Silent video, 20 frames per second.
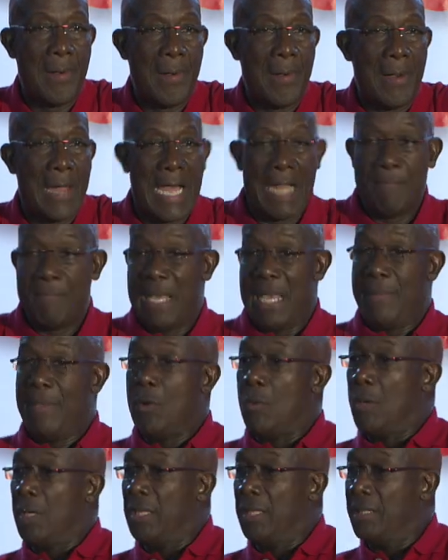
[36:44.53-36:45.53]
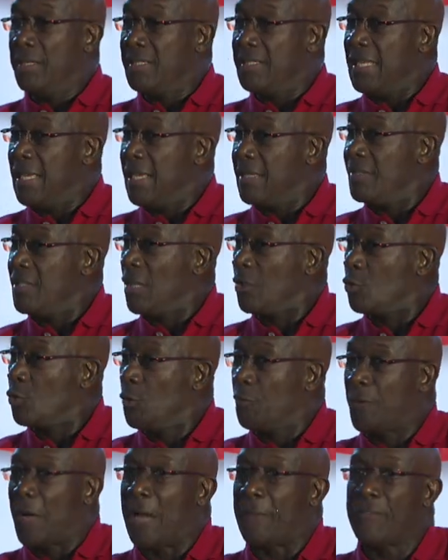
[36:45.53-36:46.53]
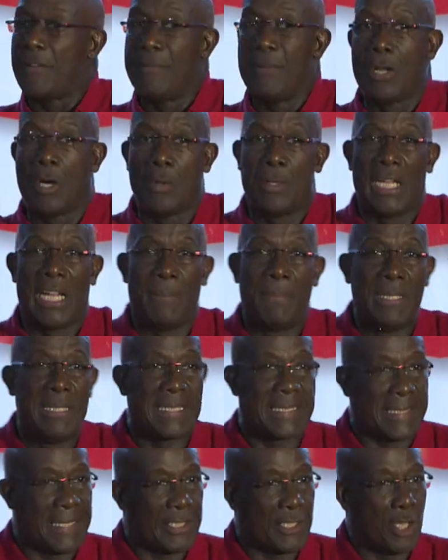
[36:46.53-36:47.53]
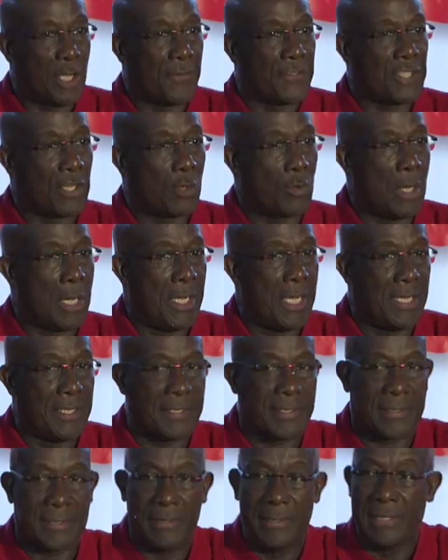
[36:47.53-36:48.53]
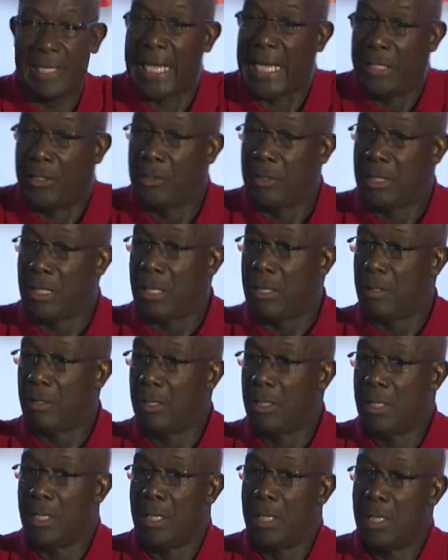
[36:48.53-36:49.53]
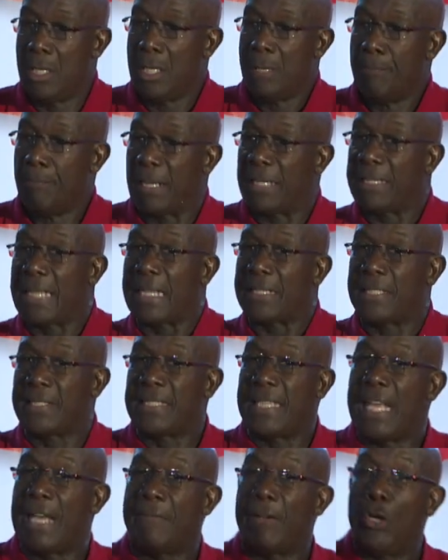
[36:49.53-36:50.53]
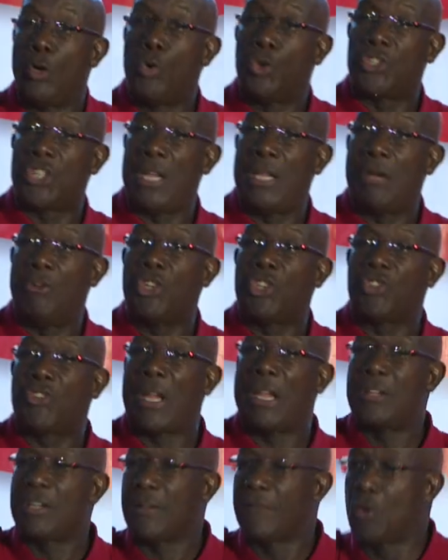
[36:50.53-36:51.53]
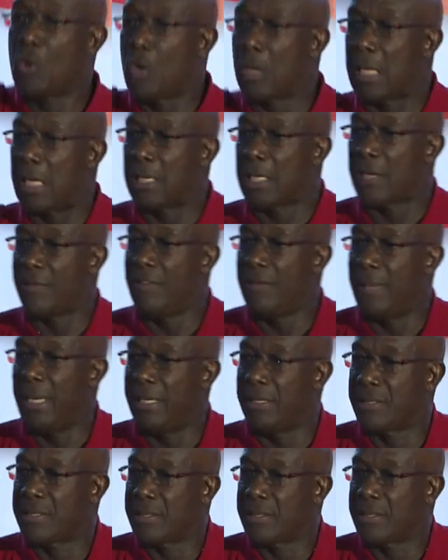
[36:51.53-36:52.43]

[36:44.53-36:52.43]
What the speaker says: And maybe one of these days, not too far from now, there'll be the city of Chaguanas. I don't know. But that is the evolutionary trend of local government.